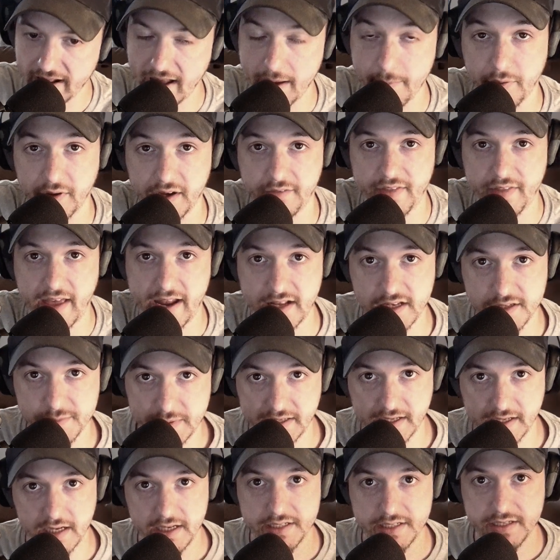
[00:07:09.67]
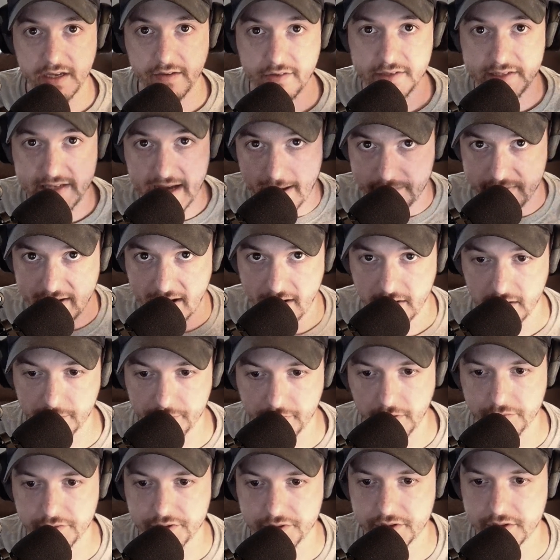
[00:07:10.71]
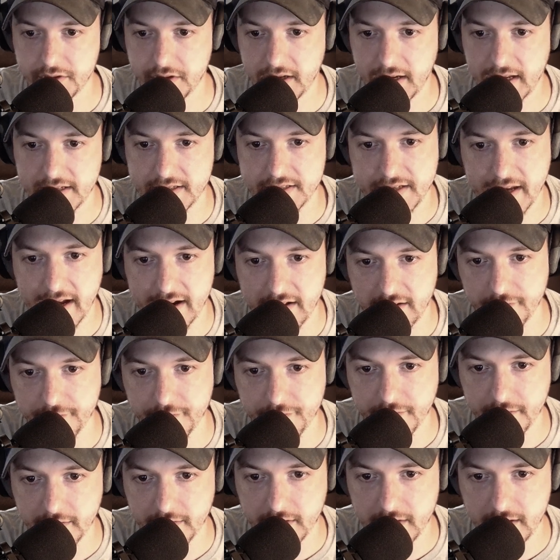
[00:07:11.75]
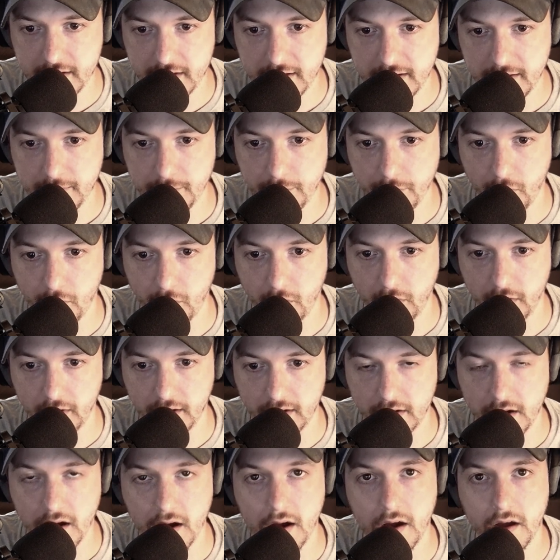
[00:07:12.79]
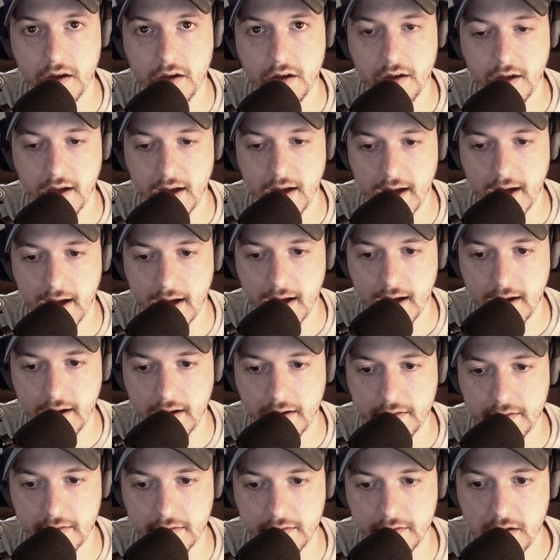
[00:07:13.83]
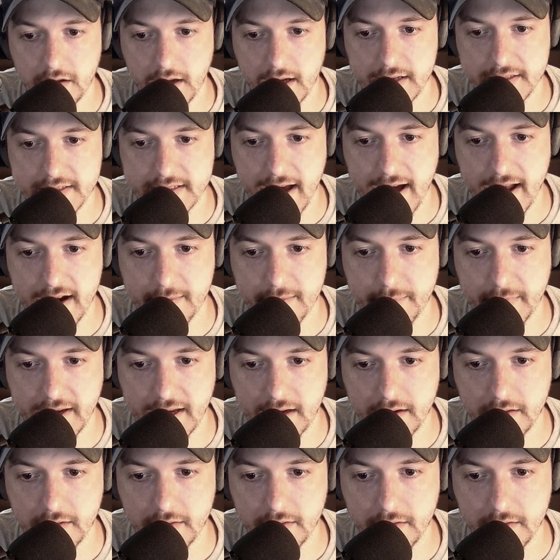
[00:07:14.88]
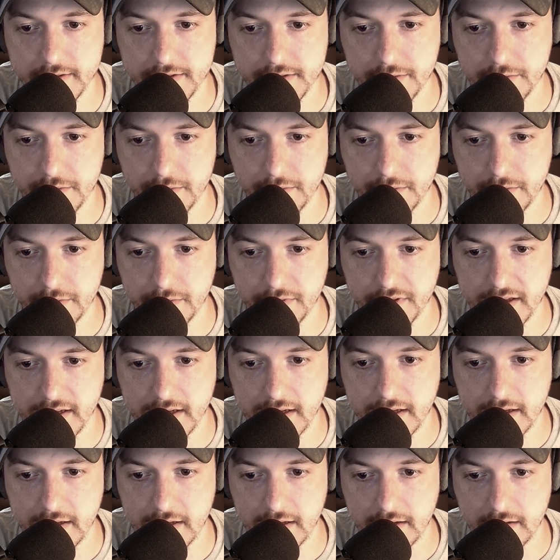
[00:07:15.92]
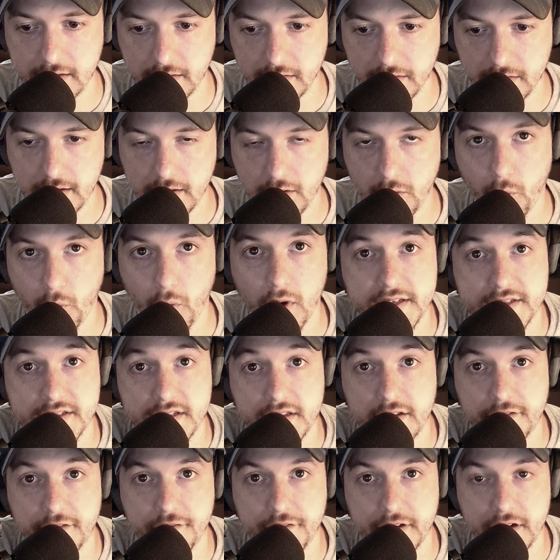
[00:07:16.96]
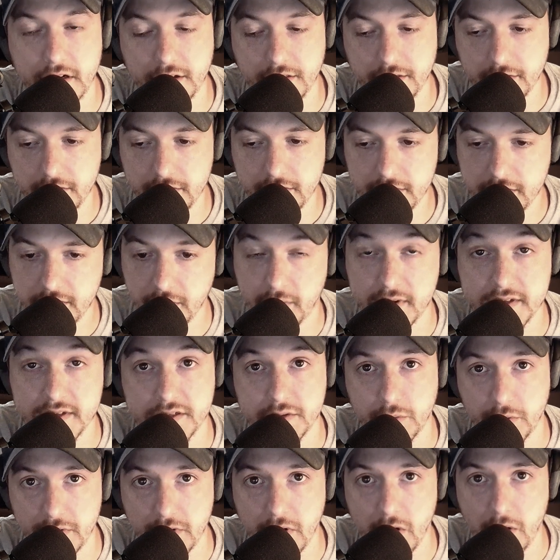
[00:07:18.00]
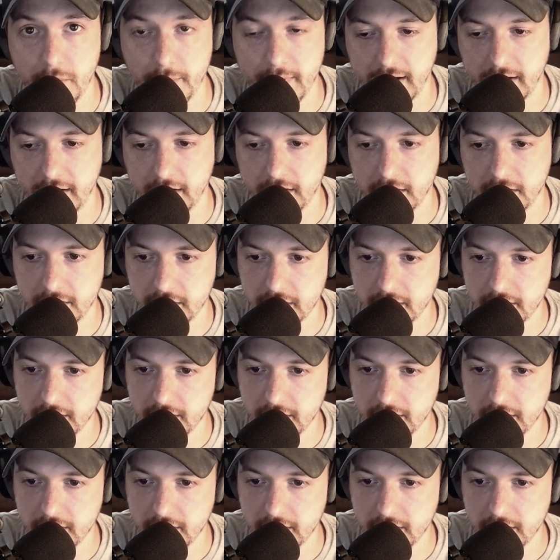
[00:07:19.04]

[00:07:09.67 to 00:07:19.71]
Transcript: and I believe that is because of a top-down approach instead of more uh, autonomy to the ones in the field, the ones who would know better.